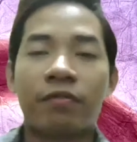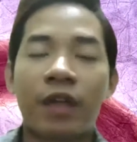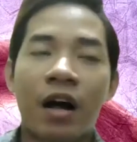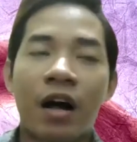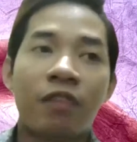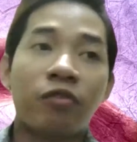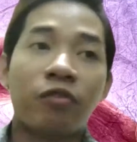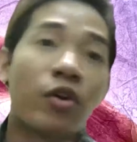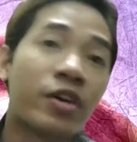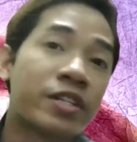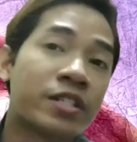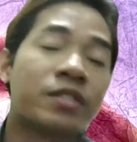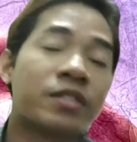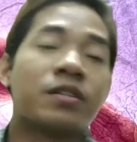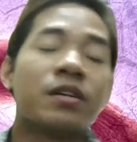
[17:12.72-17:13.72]

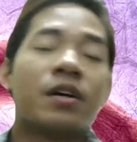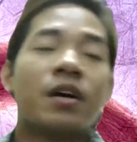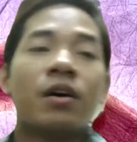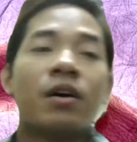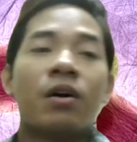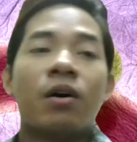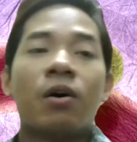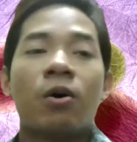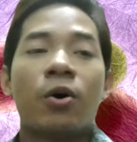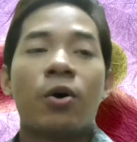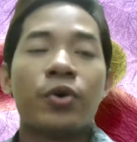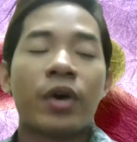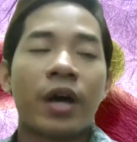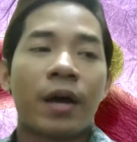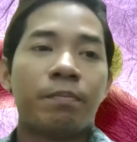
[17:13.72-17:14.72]
fluorescent, or
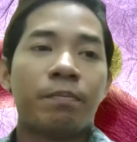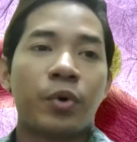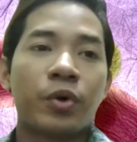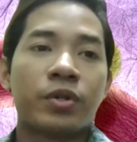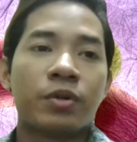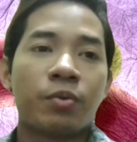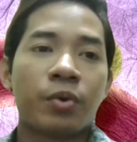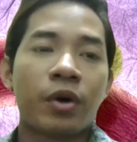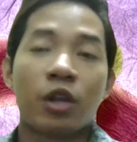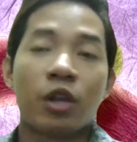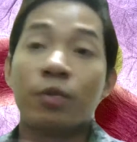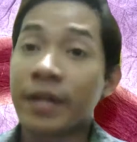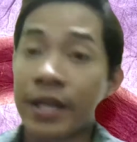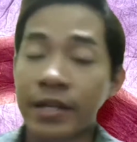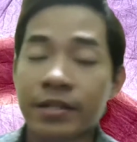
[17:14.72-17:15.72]
you can put we call
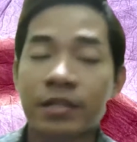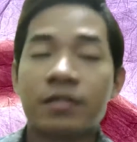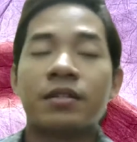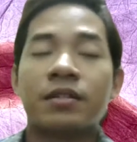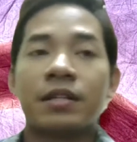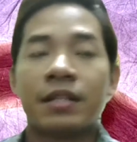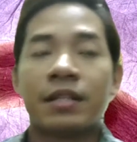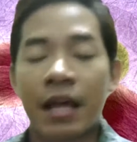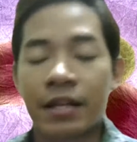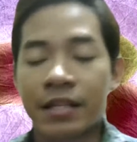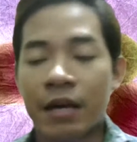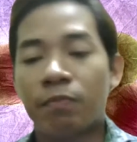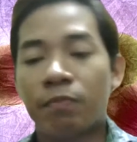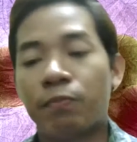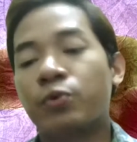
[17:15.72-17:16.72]
luminescent, another type
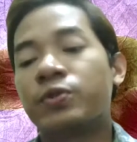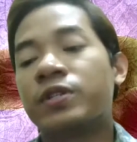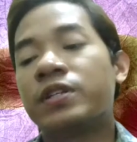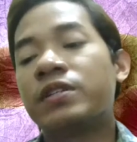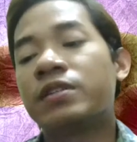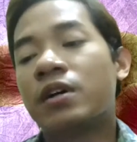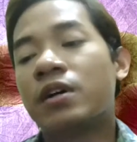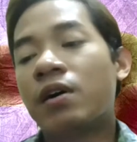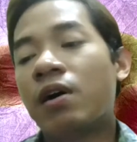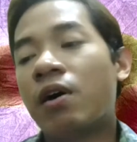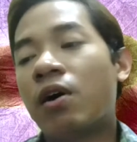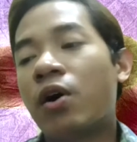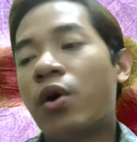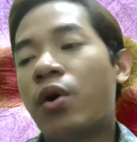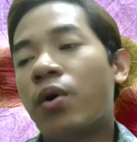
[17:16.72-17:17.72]
of protein,
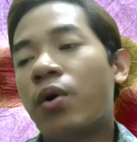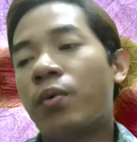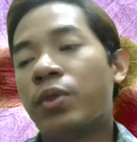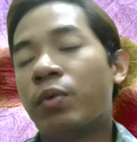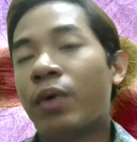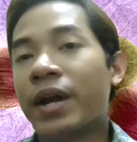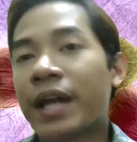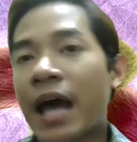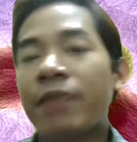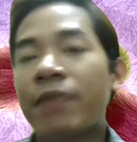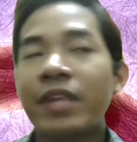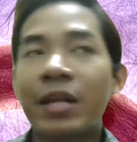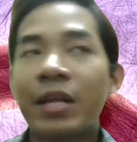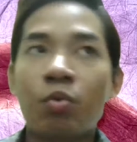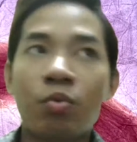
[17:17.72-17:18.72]
or the one that I
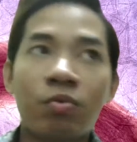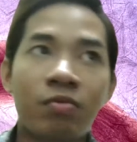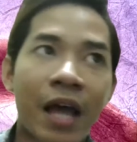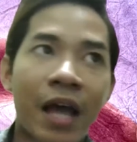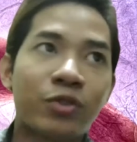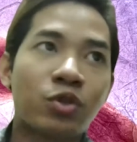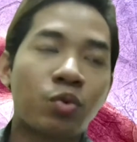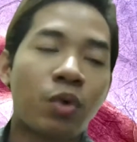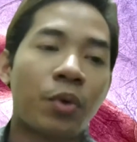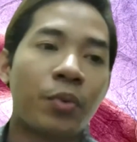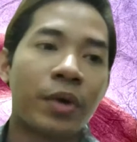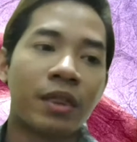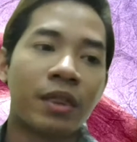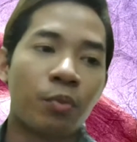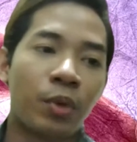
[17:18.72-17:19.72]
really like to work
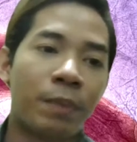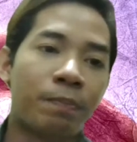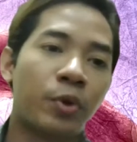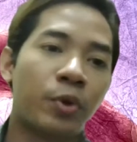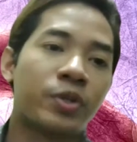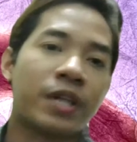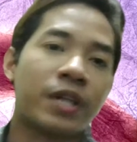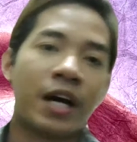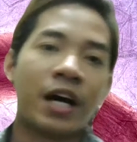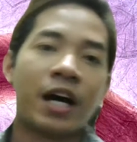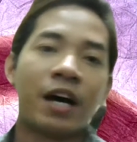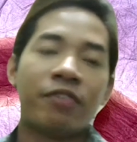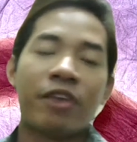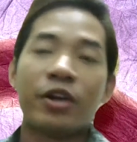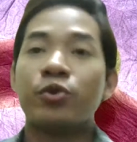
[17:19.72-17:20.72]
with, we put
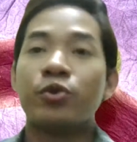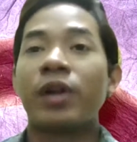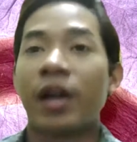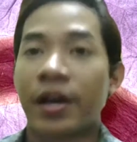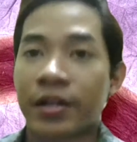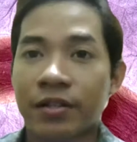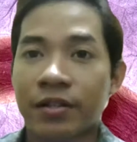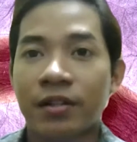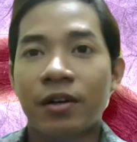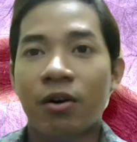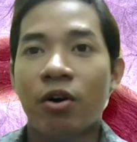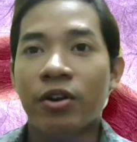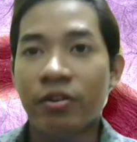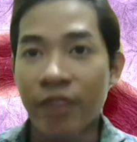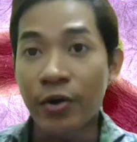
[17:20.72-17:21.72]
radionuclide
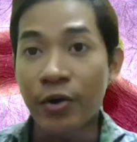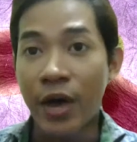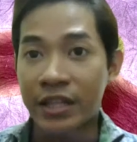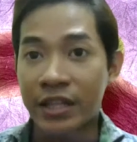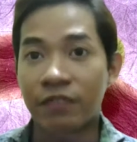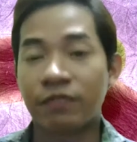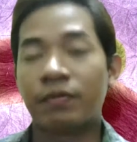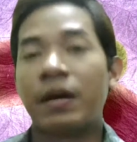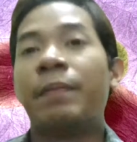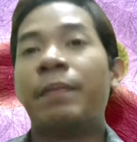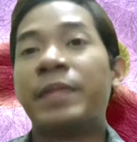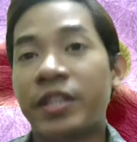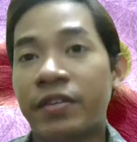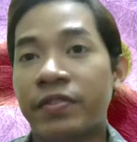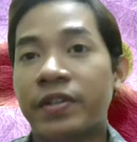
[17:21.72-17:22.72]
or the radioactive
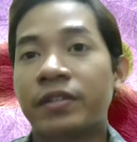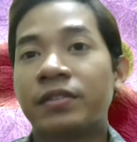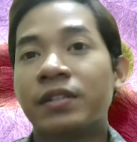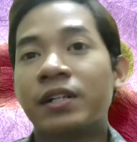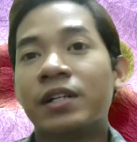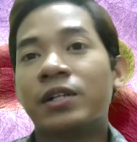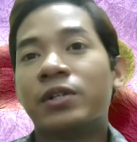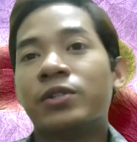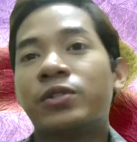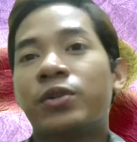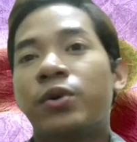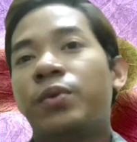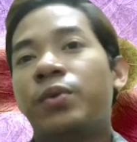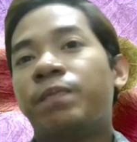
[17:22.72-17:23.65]
material. So